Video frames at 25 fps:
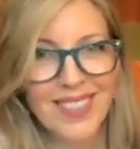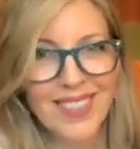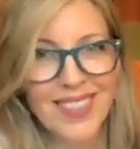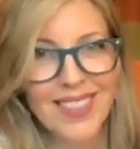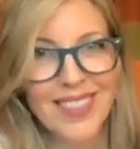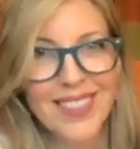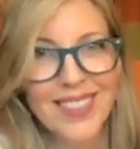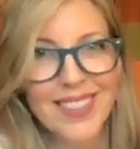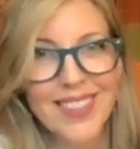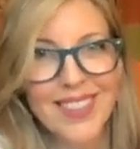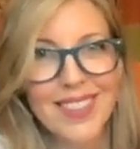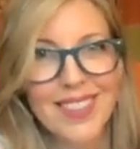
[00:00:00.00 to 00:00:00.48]

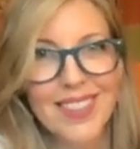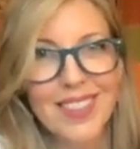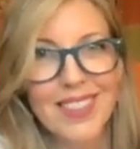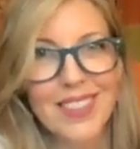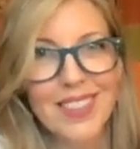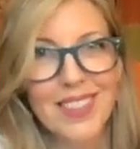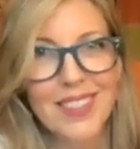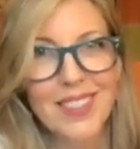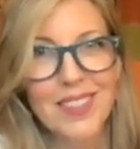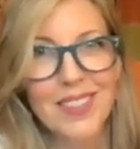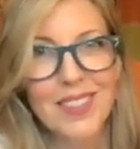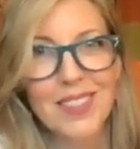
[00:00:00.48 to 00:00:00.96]

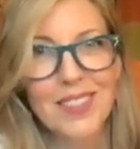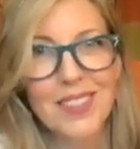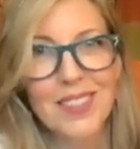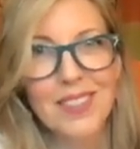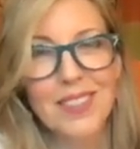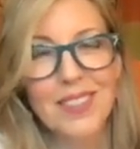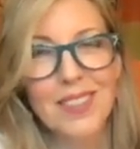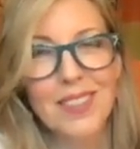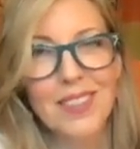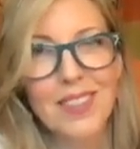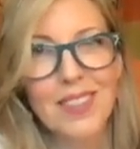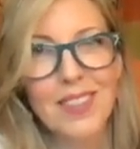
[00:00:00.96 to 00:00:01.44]

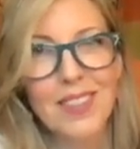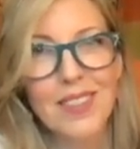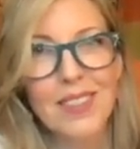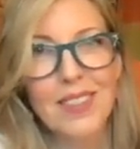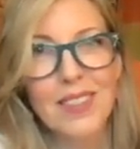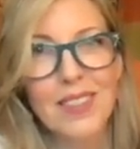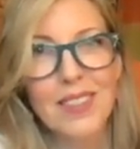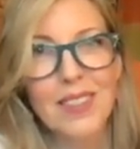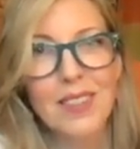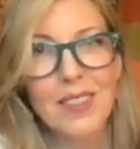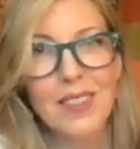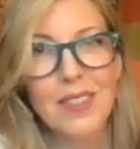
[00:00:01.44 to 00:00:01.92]

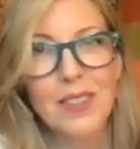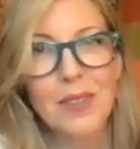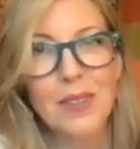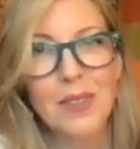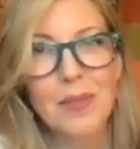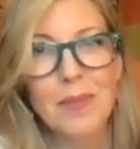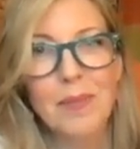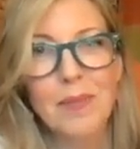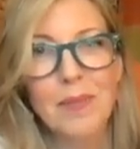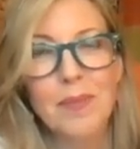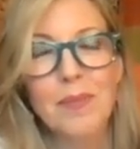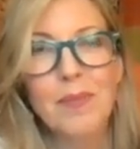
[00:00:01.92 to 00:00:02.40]

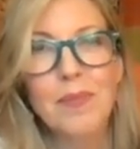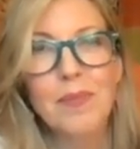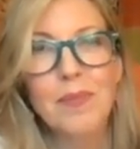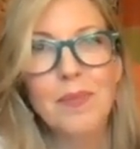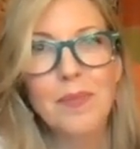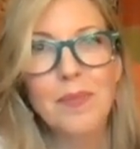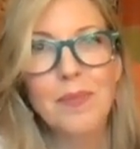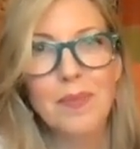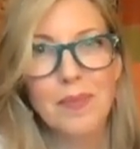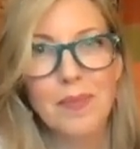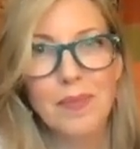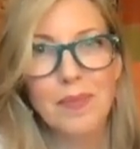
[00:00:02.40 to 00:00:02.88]

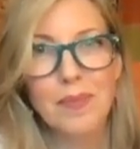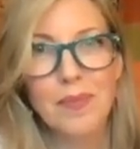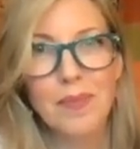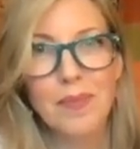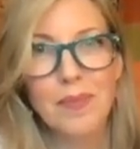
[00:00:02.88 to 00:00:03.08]
No words are spoken by the person on screen.